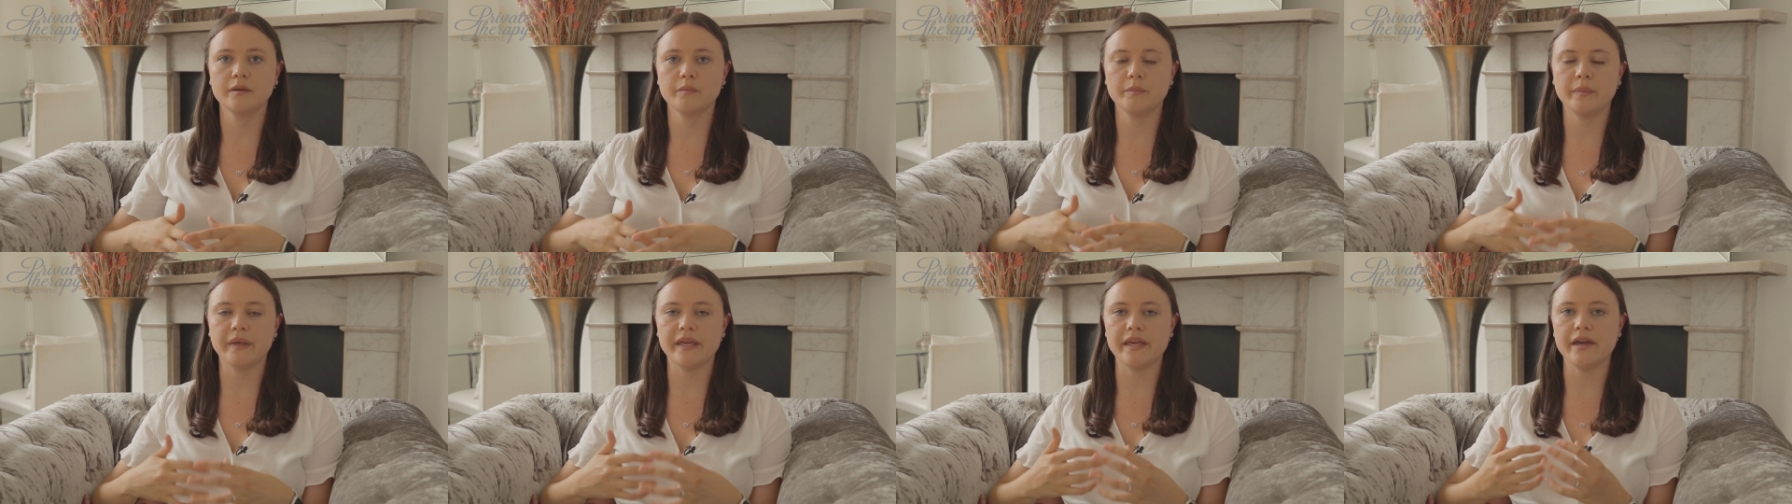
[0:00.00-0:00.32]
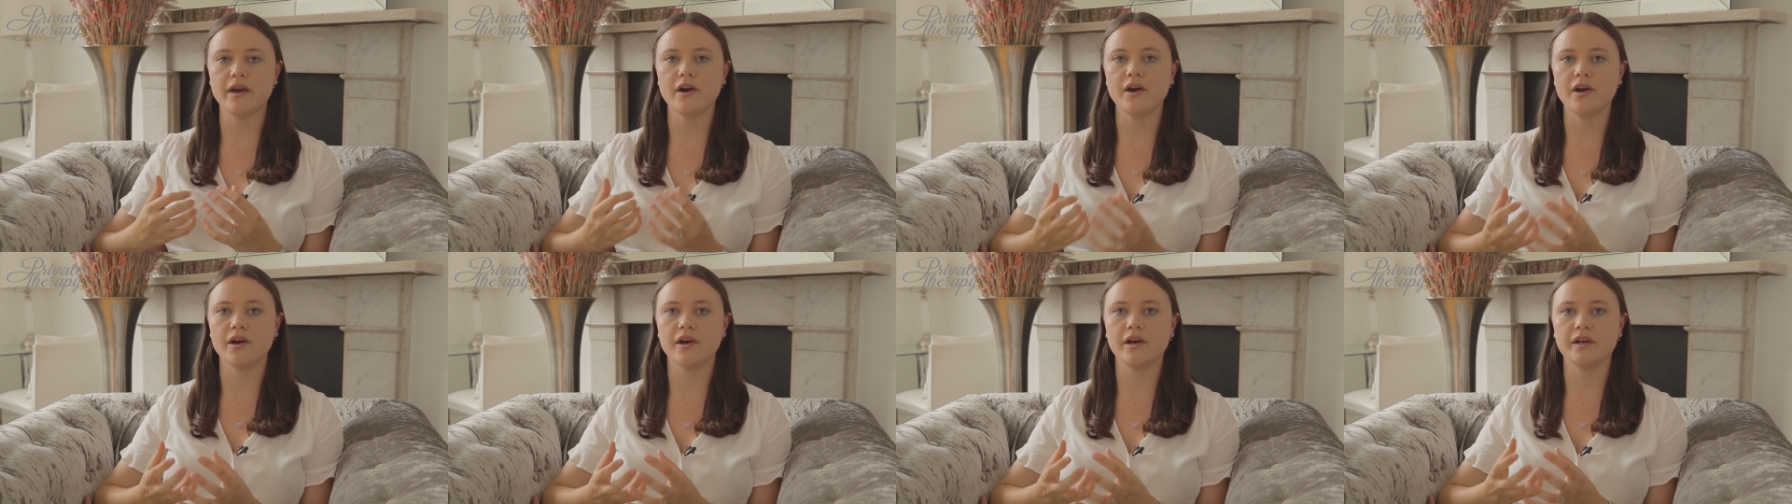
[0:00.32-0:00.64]
be
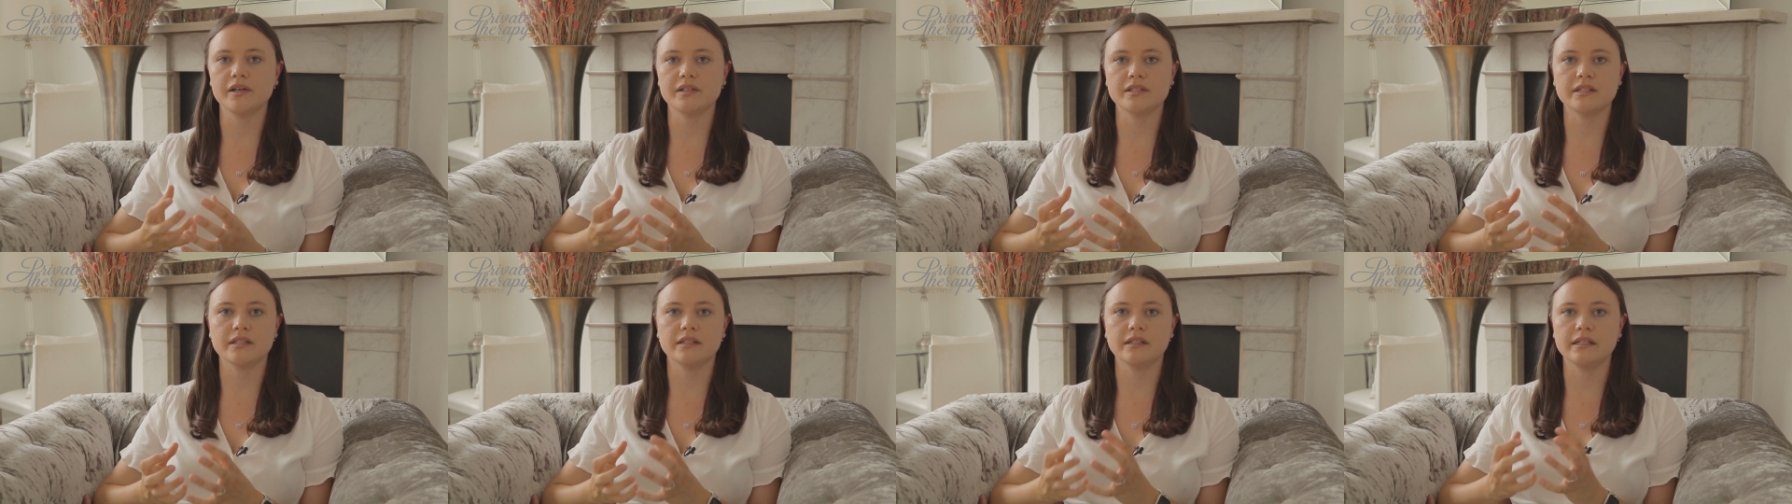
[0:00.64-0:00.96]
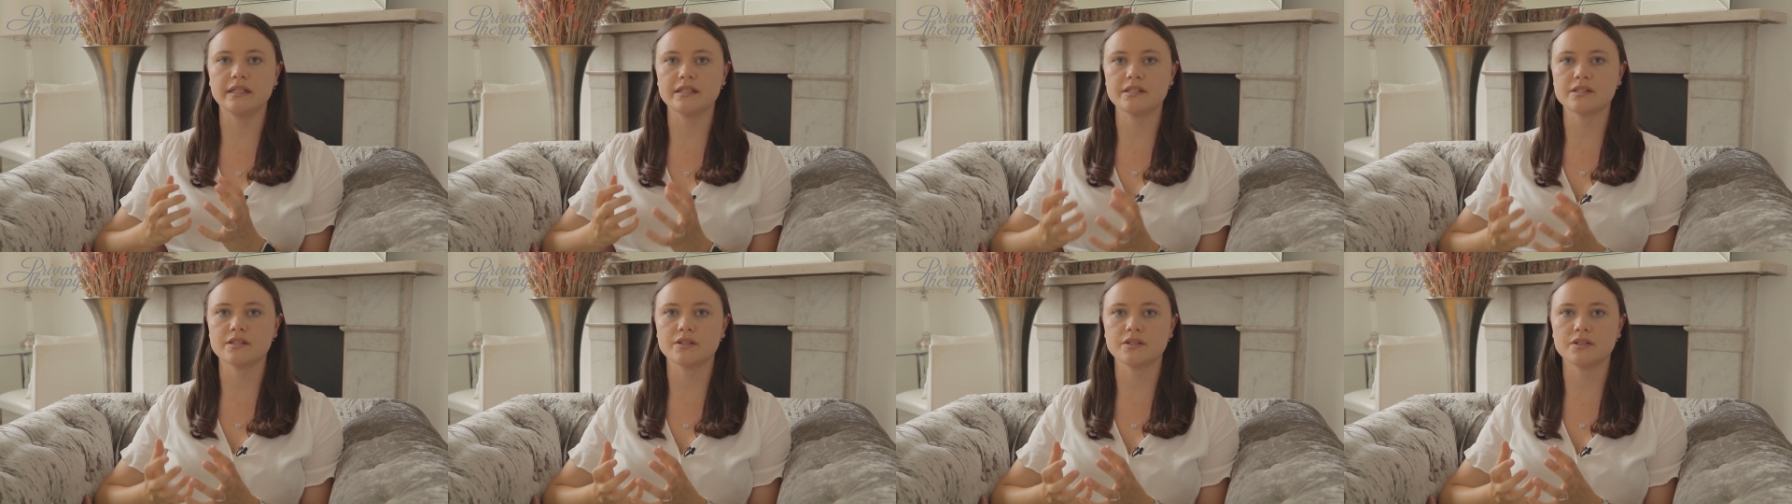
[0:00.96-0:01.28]
heard and
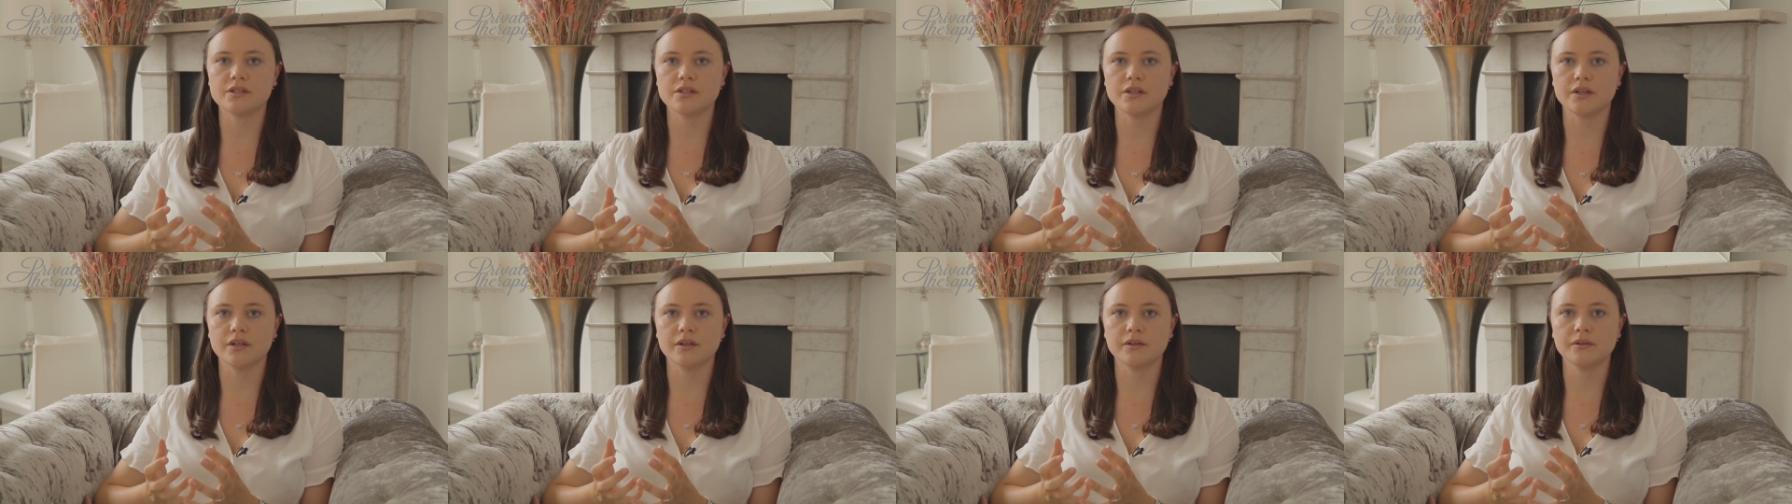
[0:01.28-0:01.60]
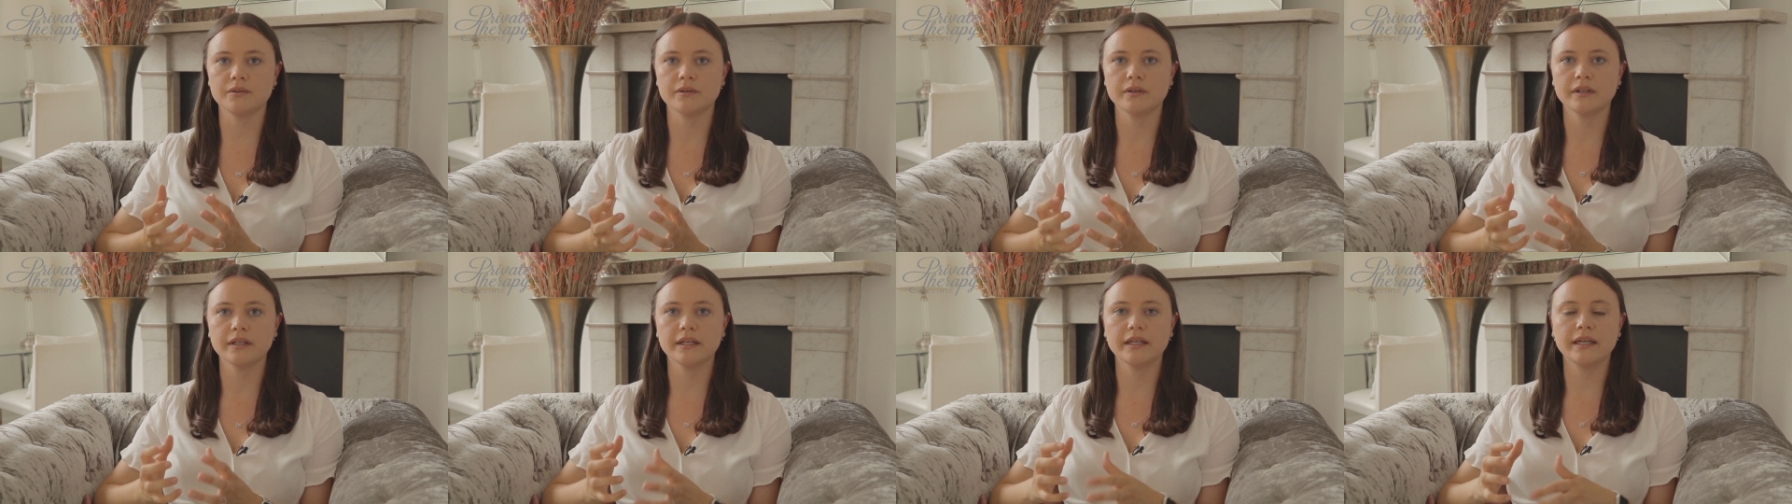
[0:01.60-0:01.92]
listened to,